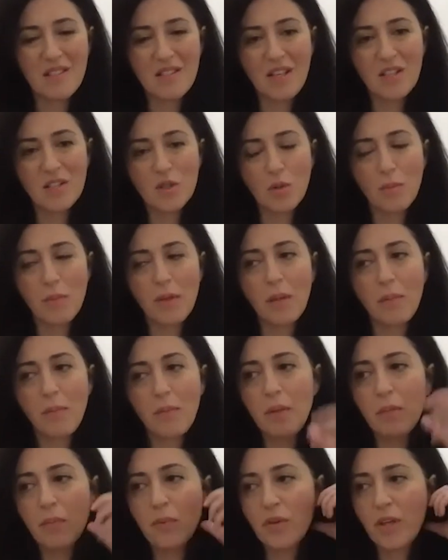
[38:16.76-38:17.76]
there are so many
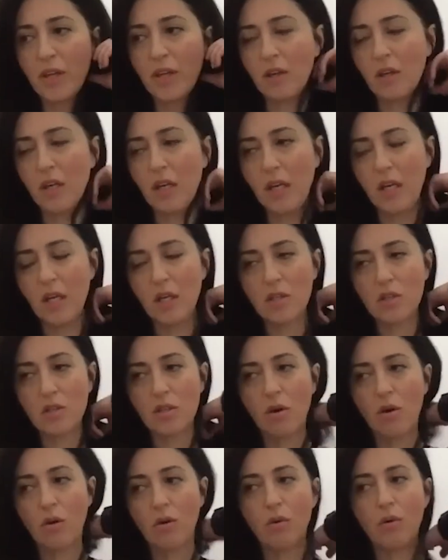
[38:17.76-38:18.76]
people there,
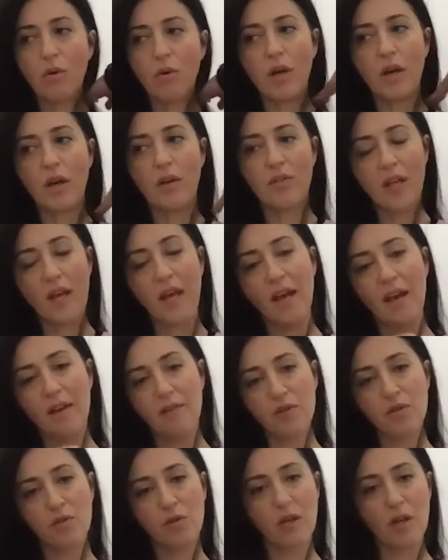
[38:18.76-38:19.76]
so they
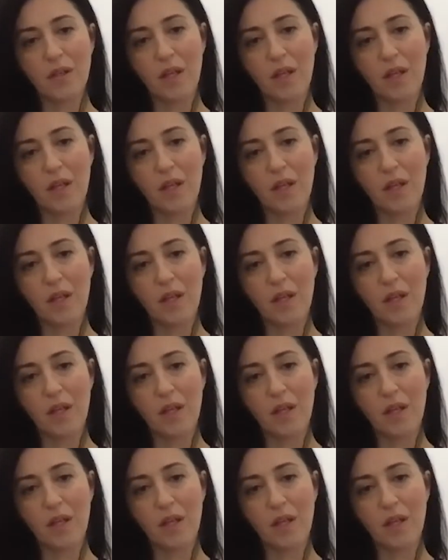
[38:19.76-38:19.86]
have to